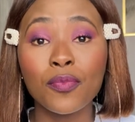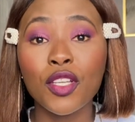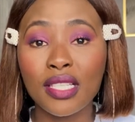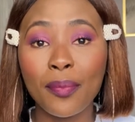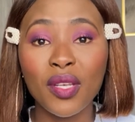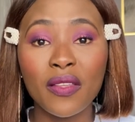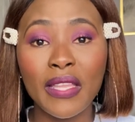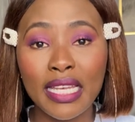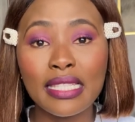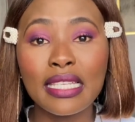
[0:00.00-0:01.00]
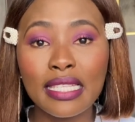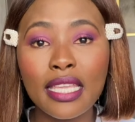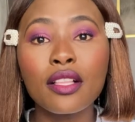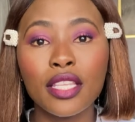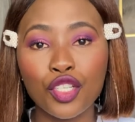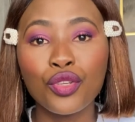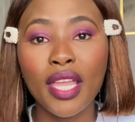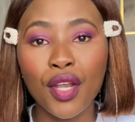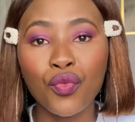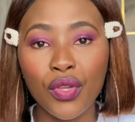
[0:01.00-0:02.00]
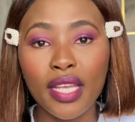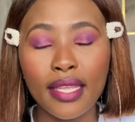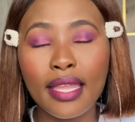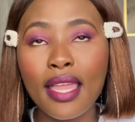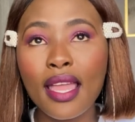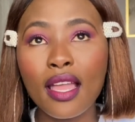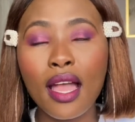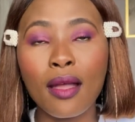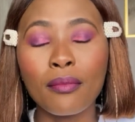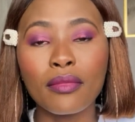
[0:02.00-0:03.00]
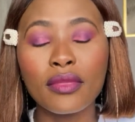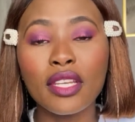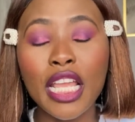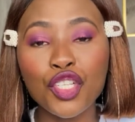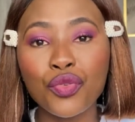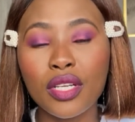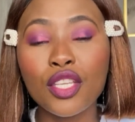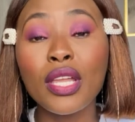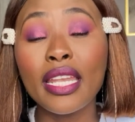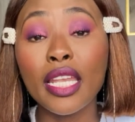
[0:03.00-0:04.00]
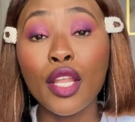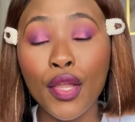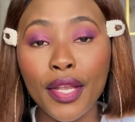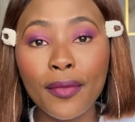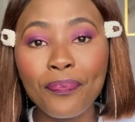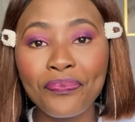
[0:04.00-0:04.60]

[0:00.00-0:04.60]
because I believe that it's a skill that you can really naturally, you can learn,